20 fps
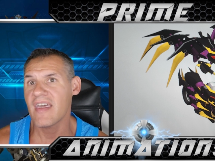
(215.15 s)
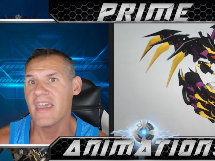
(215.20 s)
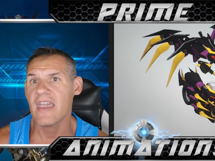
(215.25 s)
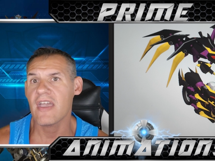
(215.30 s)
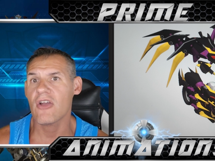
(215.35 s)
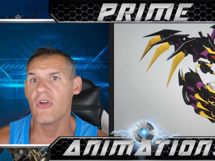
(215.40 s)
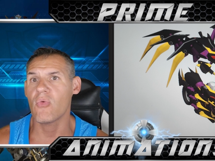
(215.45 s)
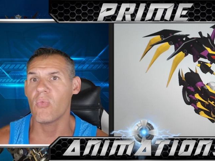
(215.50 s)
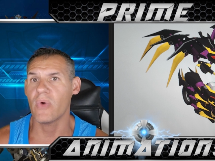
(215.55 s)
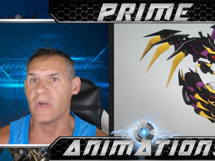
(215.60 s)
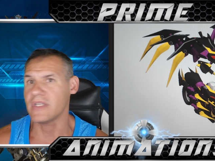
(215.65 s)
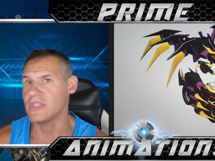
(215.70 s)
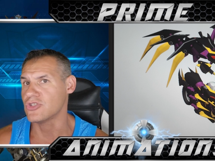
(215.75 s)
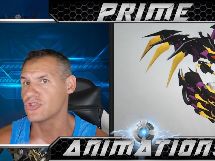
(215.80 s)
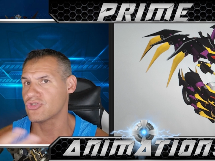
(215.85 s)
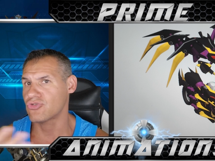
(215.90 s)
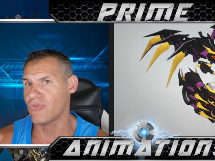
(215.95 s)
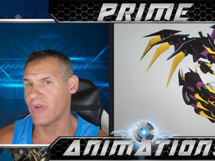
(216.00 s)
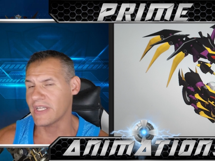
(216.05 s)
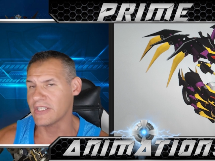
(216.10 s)
there, what
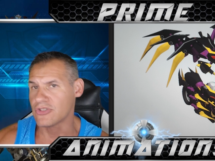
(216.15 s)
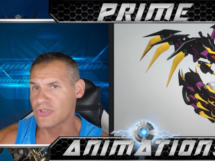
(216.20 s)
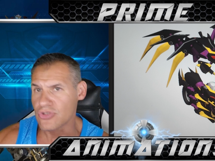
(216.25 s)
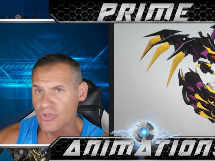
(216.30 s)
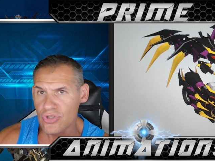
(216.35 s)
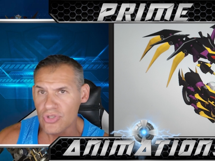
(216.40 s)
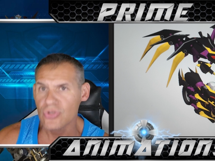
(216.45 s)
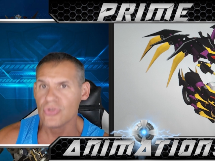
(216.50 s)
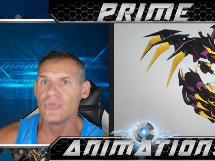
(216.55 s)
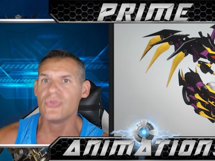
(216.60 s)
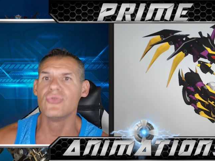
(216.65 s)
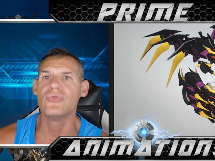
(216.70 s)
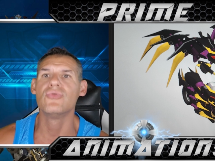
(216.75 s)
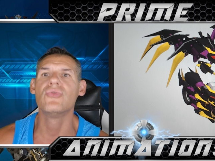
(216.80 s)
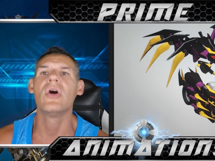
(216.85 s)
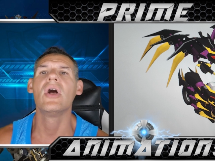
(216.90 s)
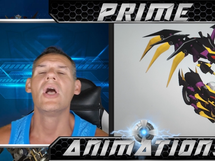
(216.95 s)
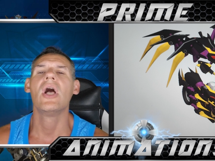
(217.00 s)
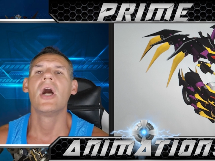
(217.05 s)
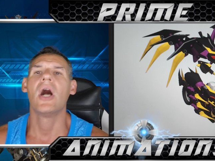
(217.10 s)
he's trying to
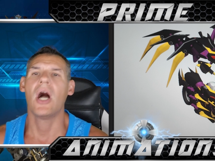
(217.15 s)
do,